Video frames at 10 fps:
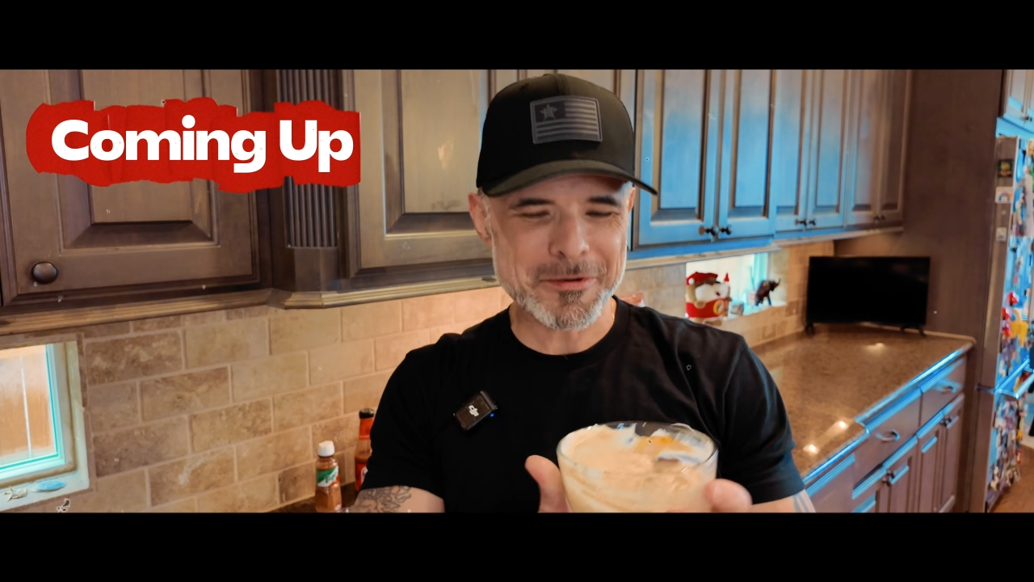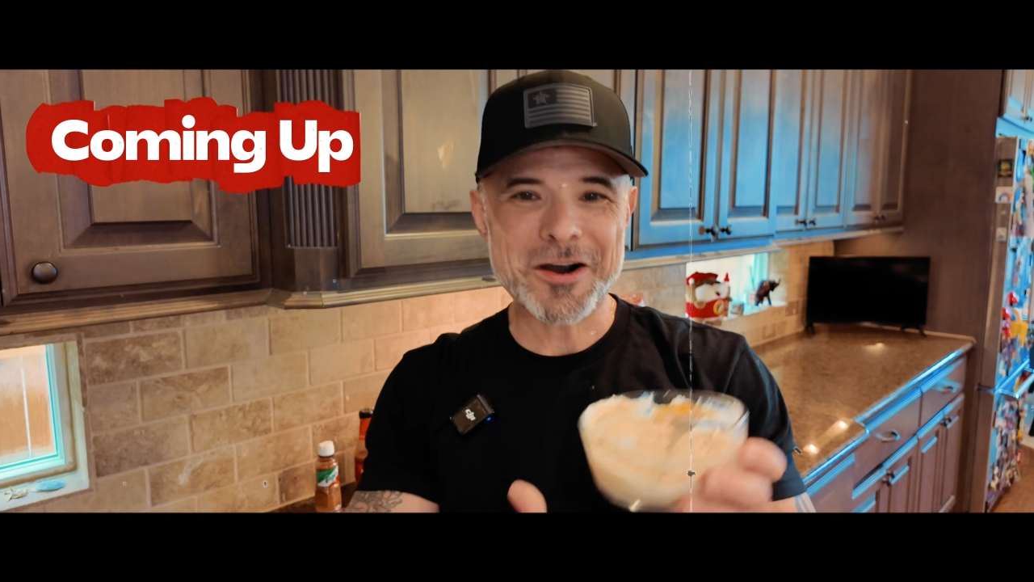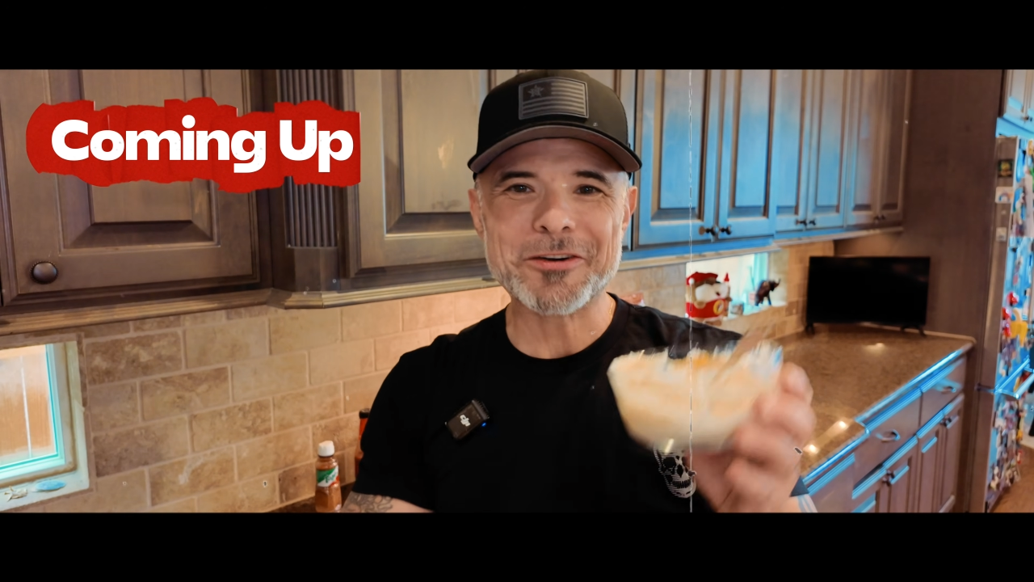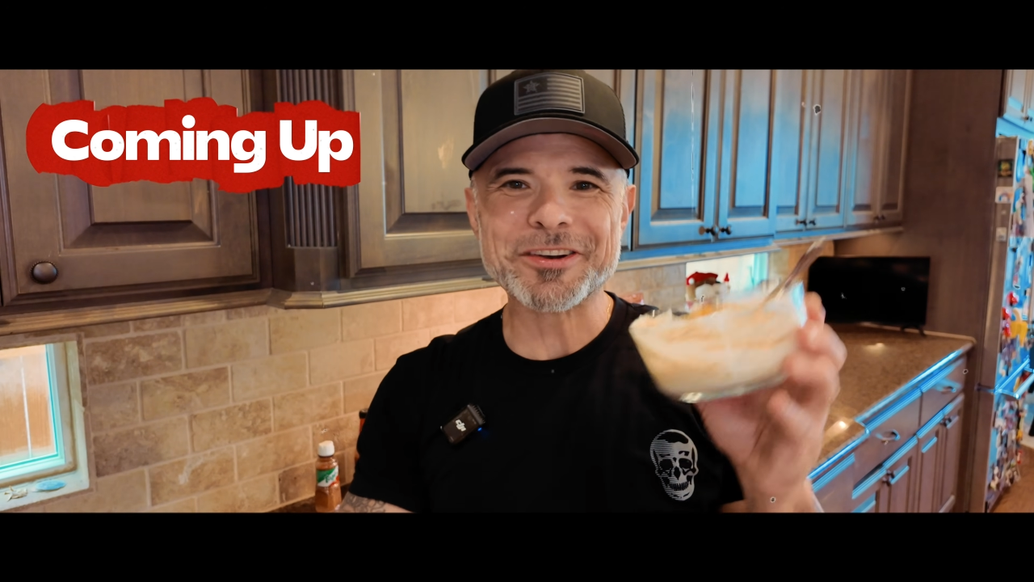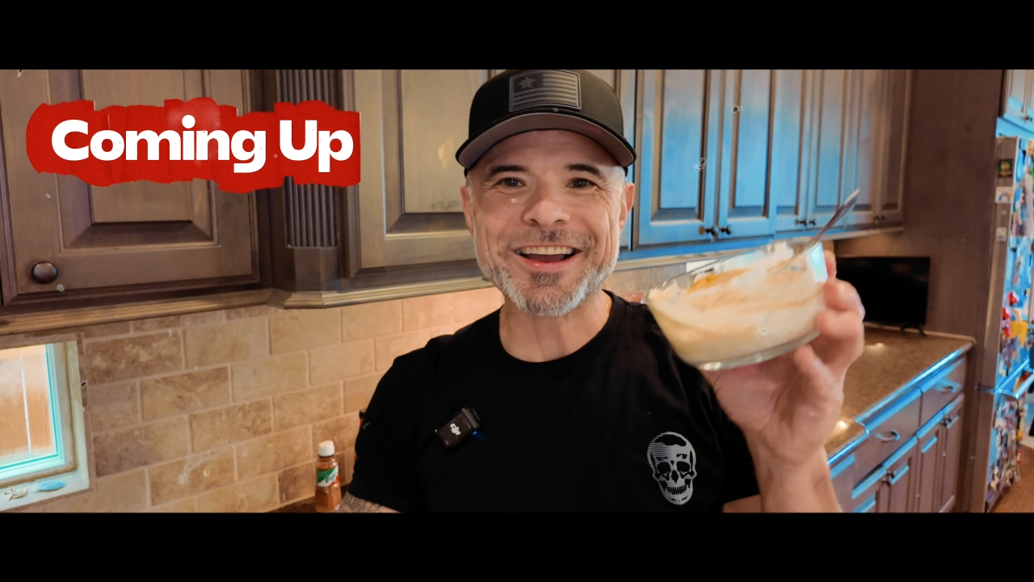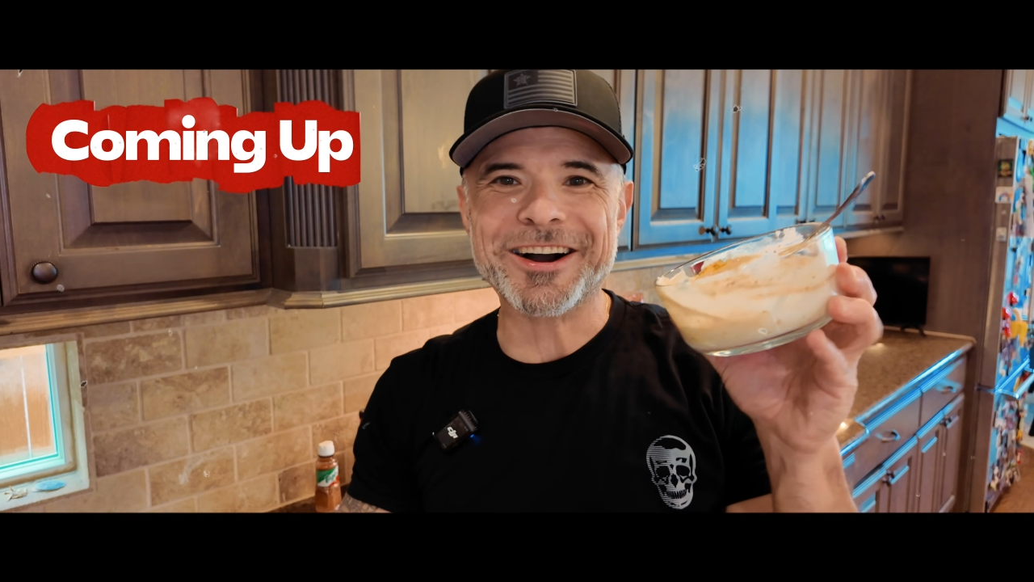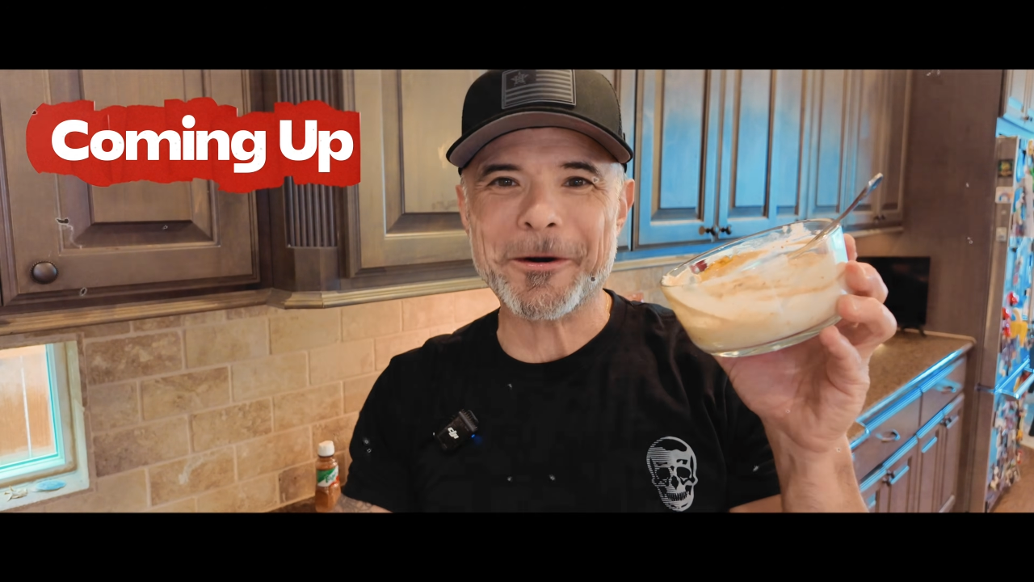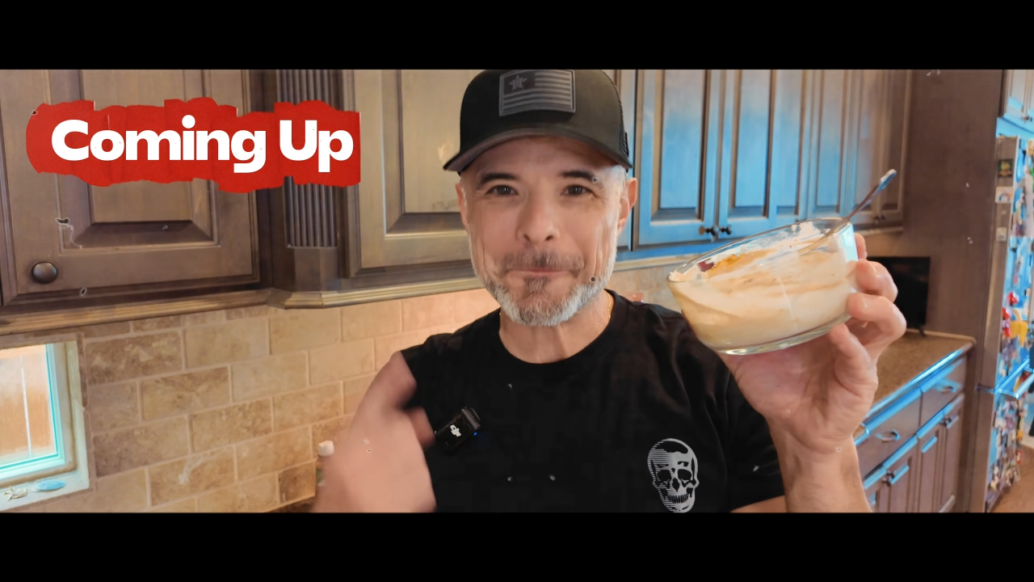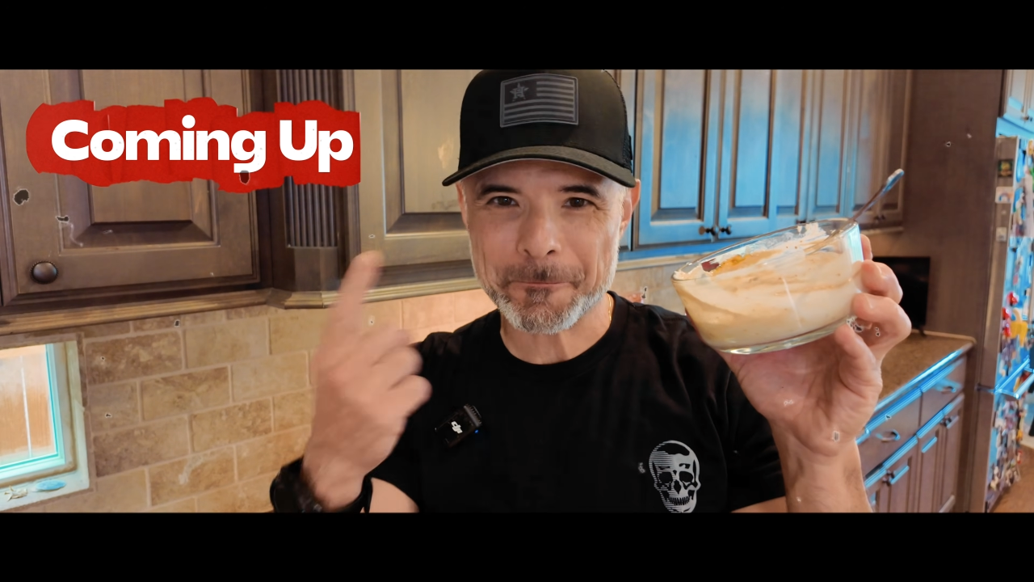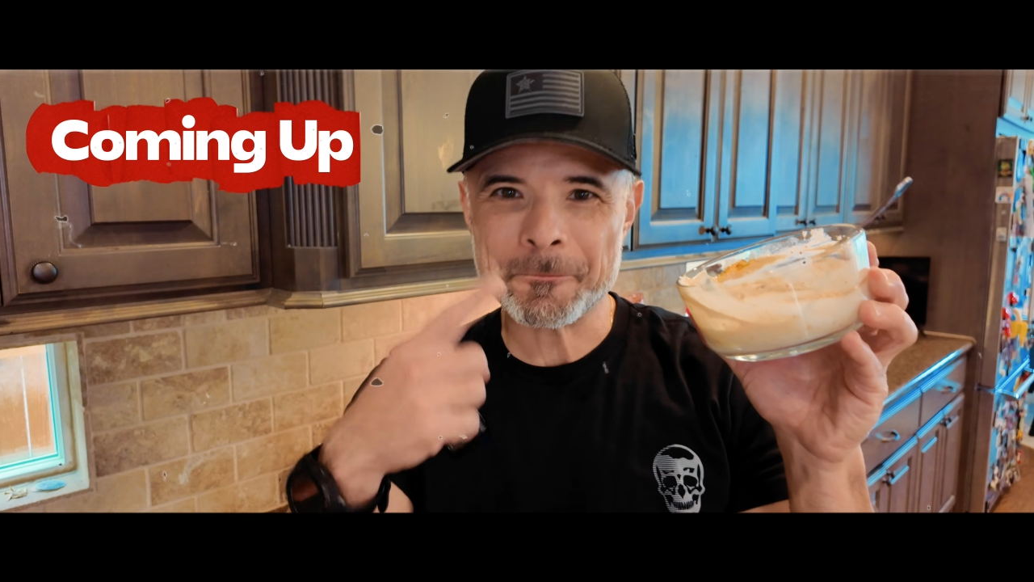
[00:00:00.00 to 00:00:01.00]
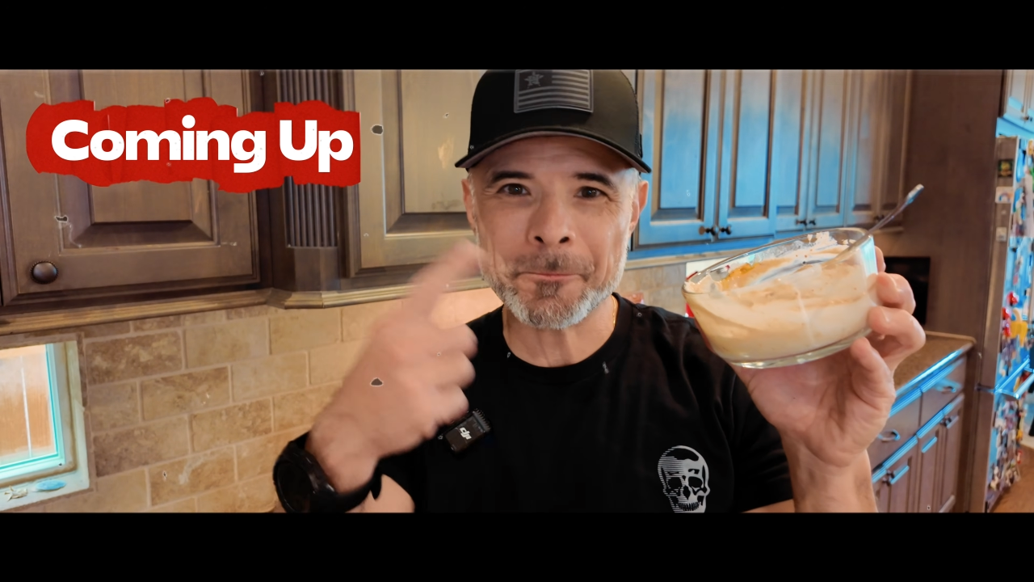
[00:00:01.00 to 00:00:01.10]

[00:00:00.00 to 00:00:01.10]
on now.